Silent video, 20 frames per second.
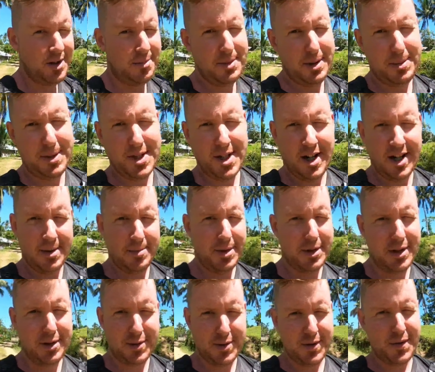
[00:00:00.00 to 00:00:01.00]
I'm going to be talking about
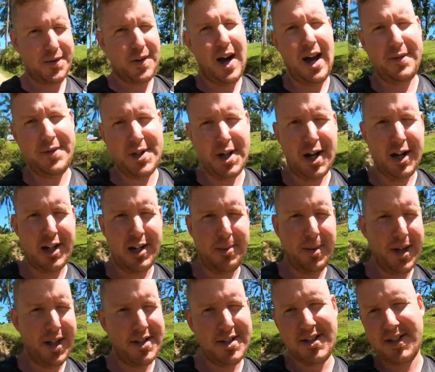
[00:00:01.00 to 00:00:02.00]
those 5
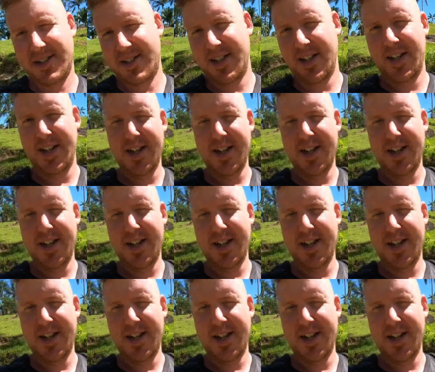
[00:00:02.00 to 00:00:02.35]
documents.